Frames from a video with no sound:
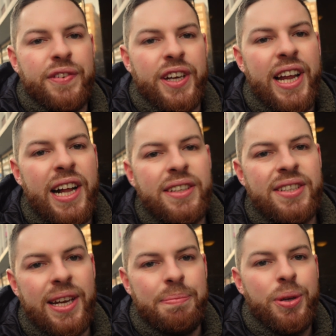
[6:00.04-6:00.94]

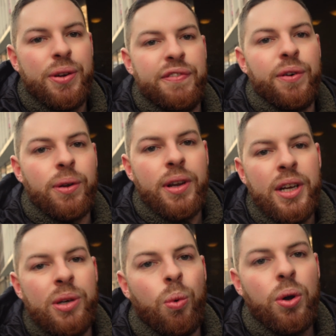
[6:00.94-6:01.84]
canals and beautiful
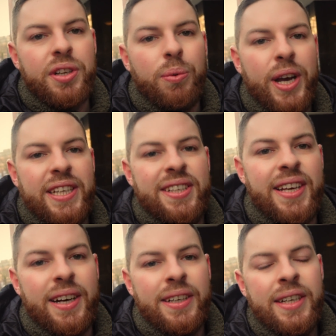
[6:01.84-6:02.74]
waterways
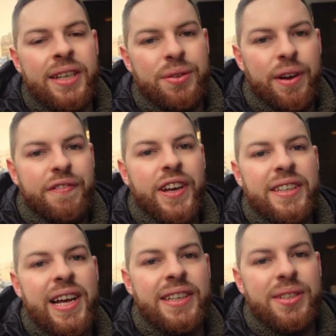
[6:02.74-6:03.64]
here. So I think
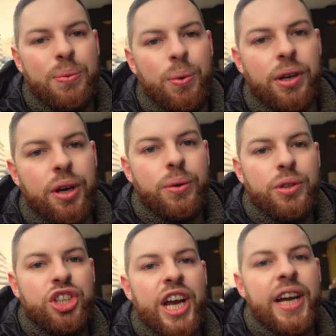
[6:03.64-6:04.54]
that we'll go
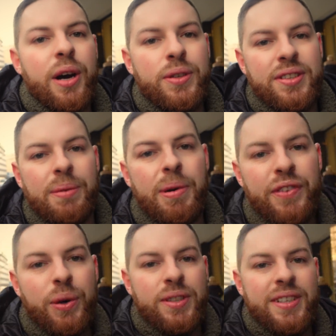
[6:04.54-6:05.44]
check out some of
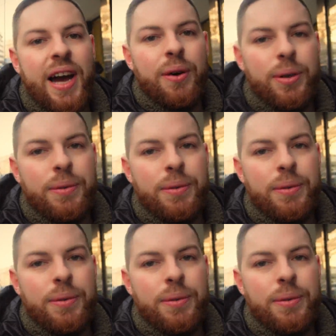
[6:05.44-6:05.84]
those now.